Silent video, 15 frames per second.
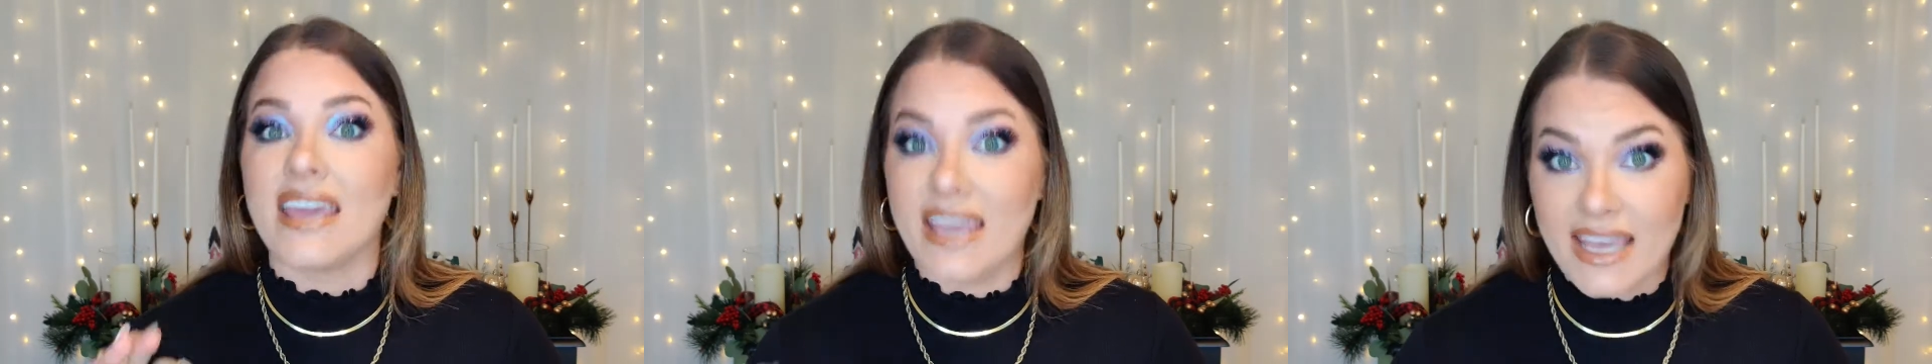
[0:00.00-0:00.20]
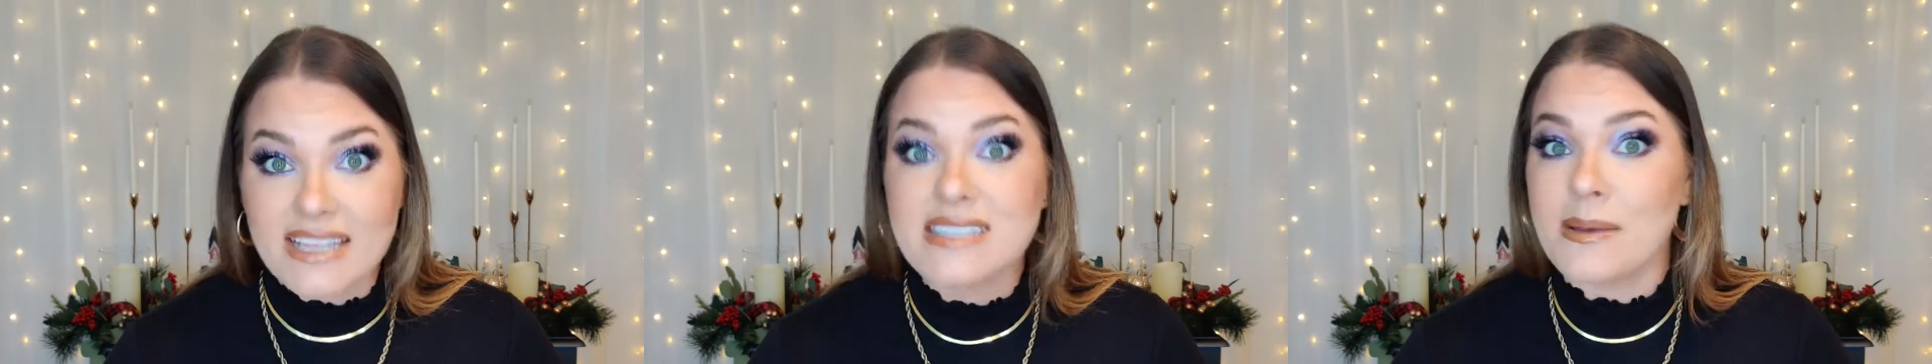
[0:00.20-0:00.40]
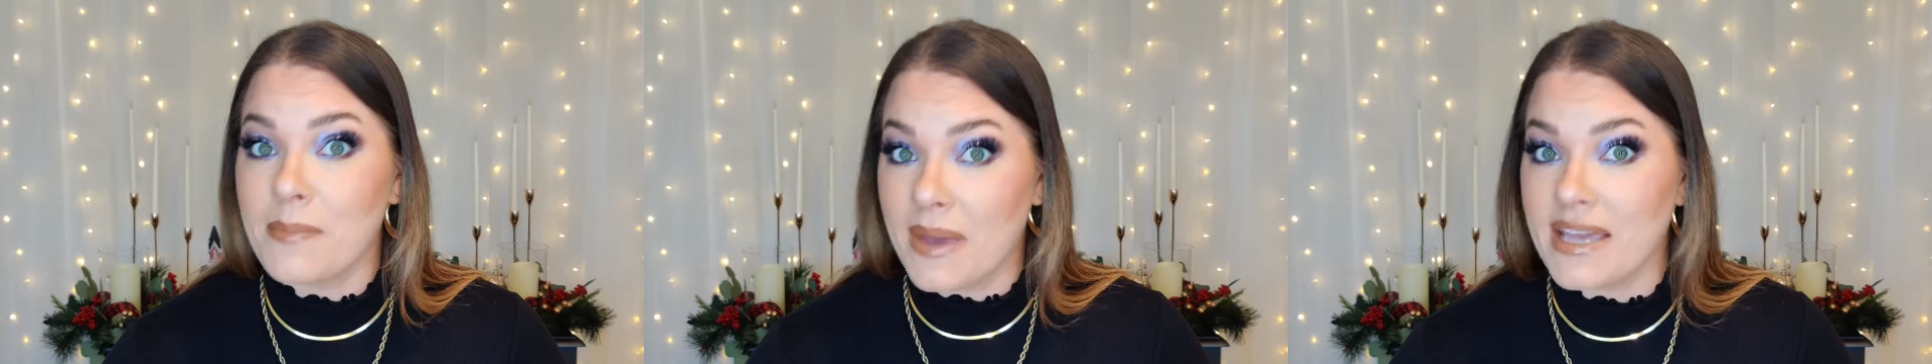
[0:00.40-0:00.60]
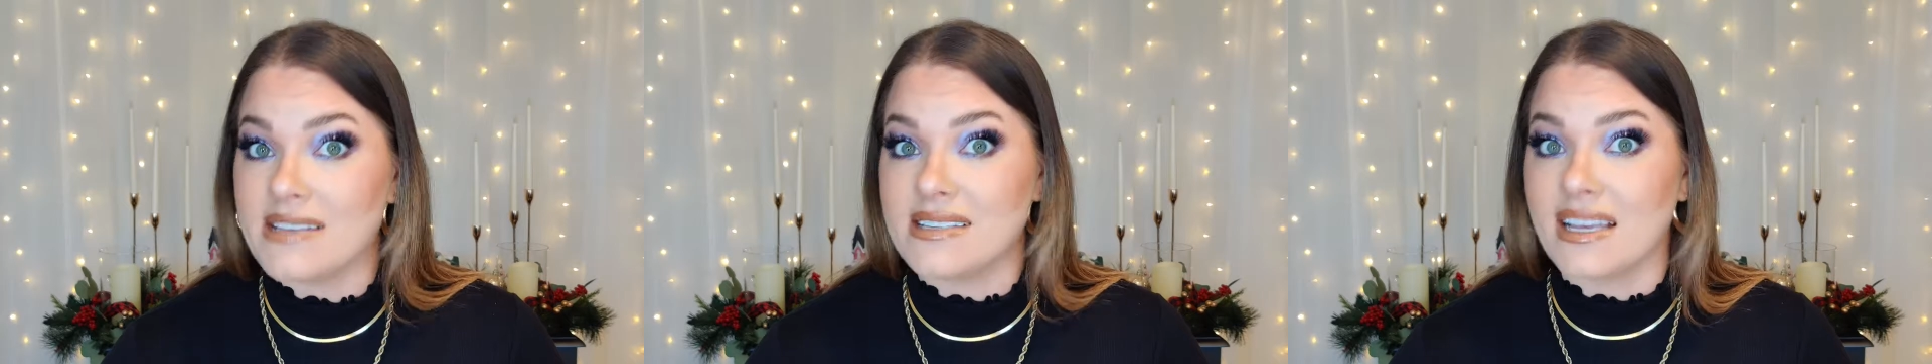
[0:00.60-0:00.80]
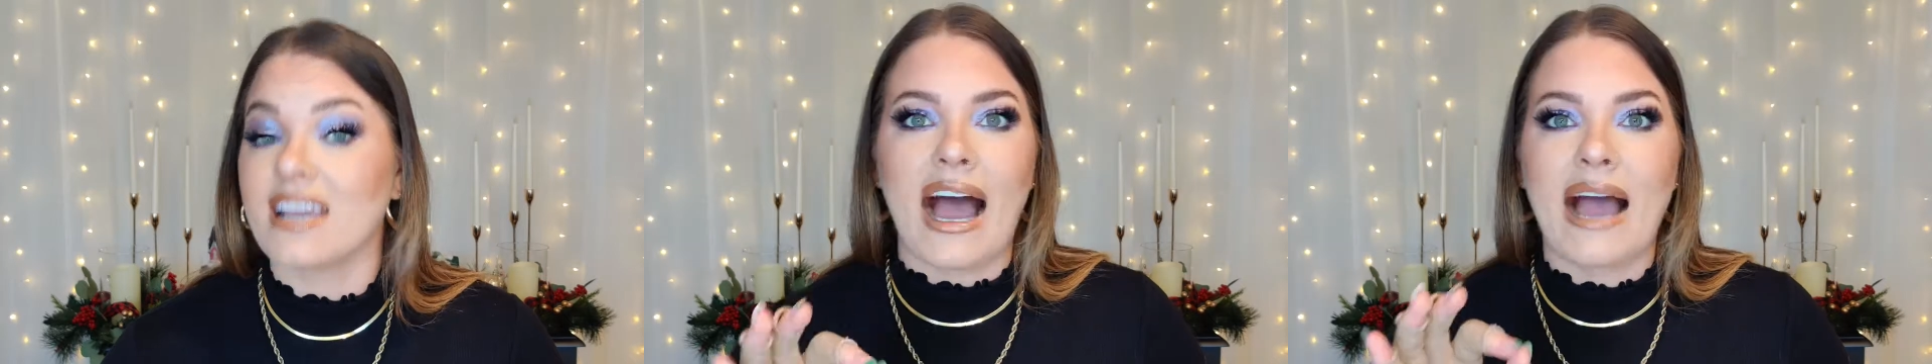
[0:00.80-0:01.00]
It's
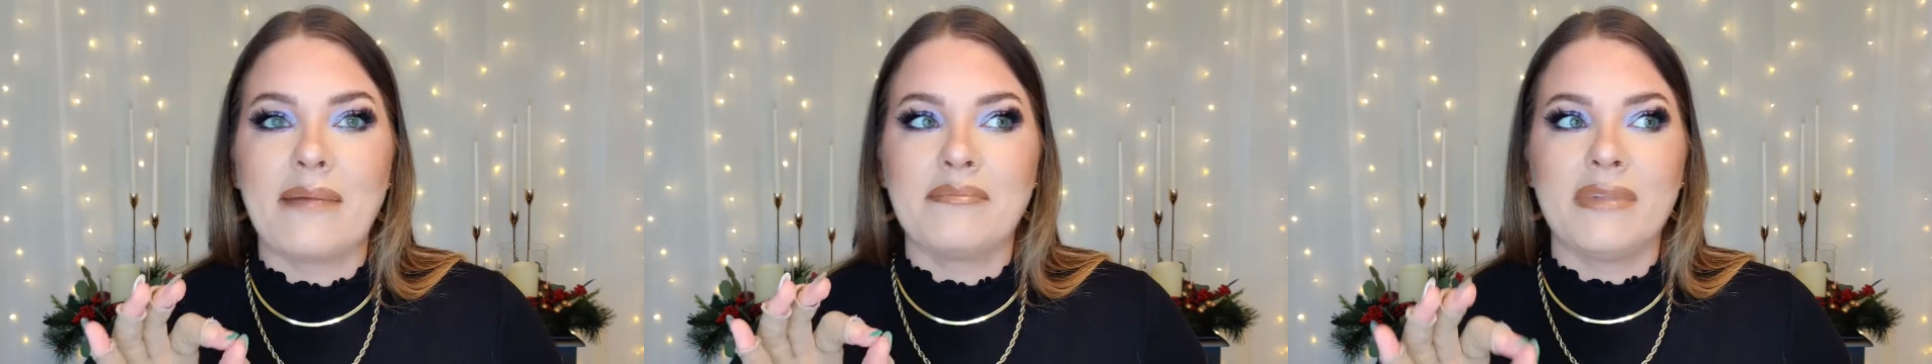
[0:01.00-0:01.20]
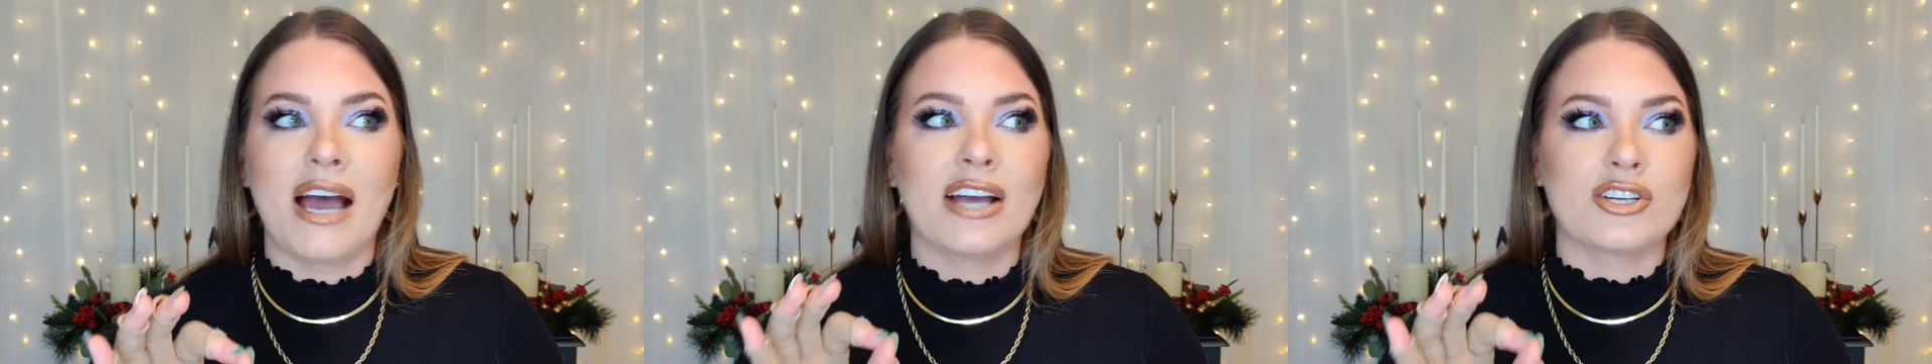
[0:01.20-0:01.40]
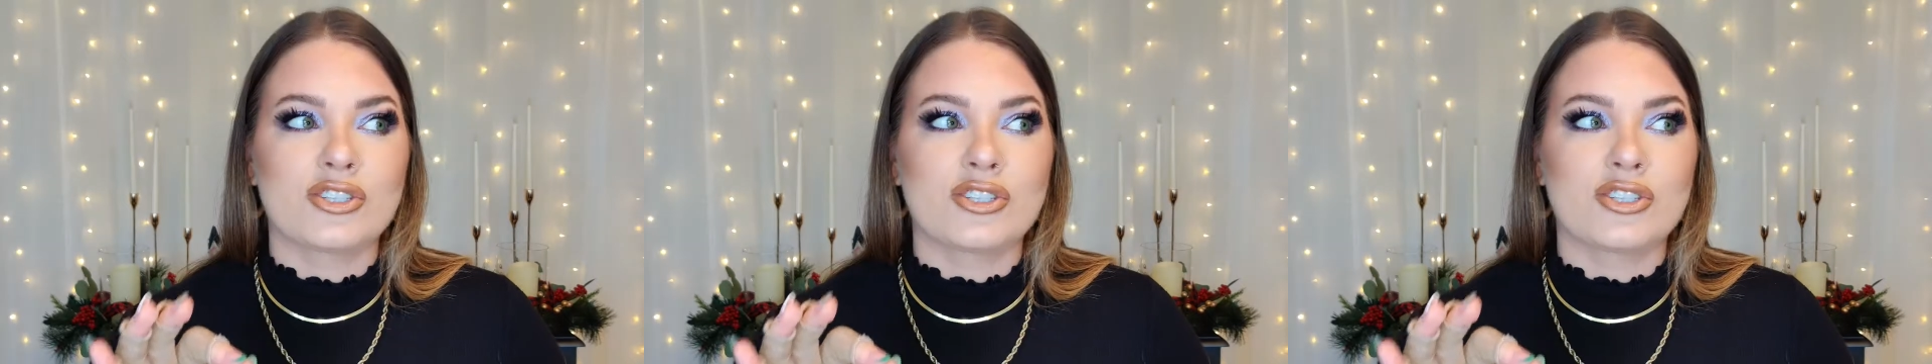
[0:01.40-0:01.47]
amazing. I'm not